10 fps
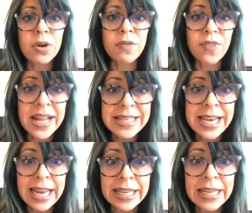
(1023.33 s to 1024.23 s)

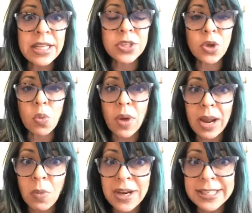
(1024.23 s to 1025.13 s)
funding? So what I
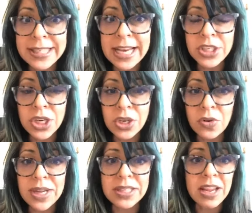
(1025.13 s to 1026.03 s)
want to say to you
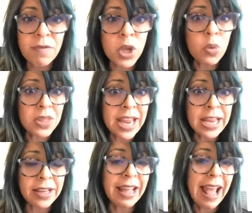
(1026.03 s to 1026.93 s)
is, if you
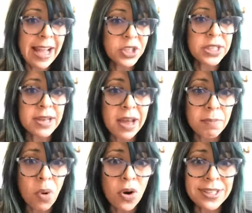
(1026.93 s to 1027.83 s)
think cash is not
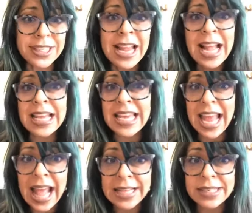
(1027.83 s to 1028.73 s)
important,
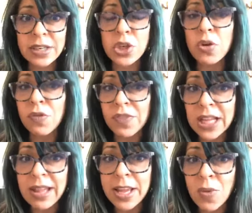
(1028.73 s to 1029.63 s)
yet you feel
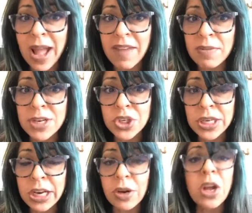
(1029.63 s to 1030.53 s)
like you have a mission
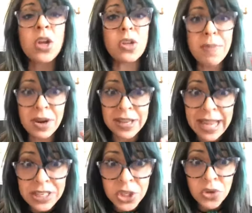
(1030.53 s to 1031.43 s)
here, you better
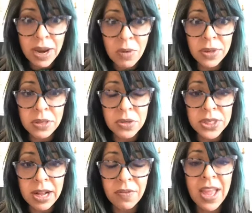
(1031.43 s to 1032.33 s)
get straight with
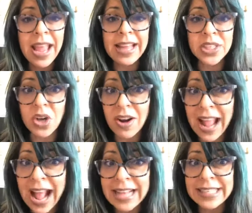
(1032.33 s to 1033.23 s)
yourself and start
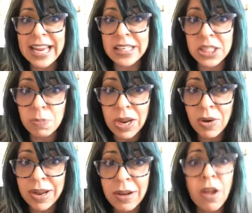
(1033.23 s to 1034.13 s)
asking
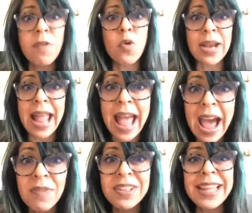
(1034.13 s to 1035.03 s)
Spirit for an
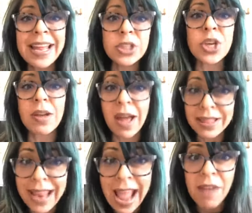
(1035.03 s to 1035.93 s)
avalanche
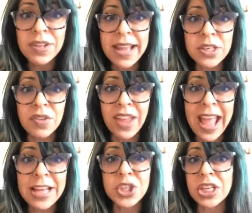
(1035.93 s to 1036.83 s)
of
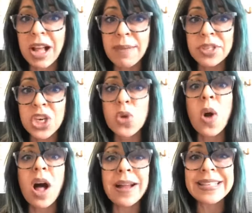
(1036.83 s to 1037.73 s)
cash to come to you
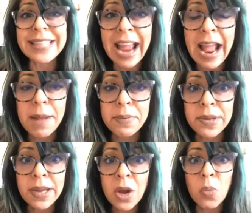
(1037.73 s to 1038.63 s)
on tap.
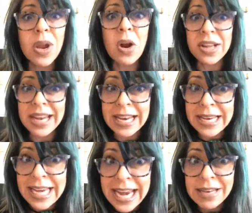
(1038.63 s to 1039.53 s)
We are going to
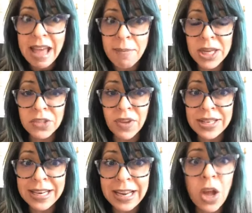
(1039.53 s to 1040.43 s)
need that much
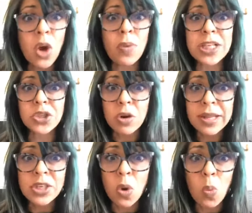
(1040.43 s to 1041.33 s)
funding. We surely
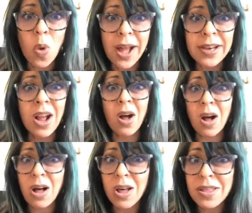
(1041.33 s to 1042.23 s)
don't want
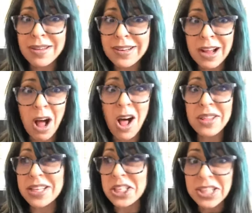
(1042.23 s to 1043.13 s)
all the
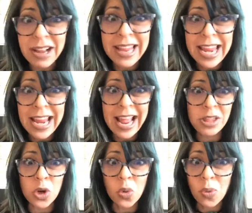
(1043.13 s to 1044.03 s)
sucky and the
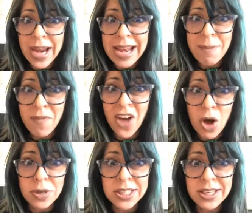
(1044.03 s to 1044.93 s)
greedy
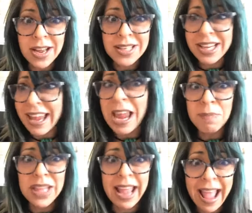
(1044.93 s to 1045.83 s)
folks to
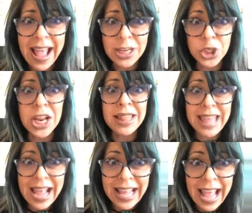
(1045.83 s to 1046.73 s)
keep the cash.
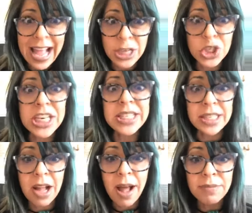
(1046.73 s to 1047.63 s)
That cash needs to
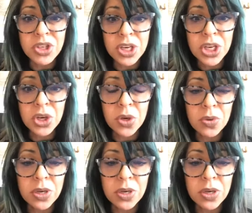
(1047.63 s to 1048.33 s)
come to you.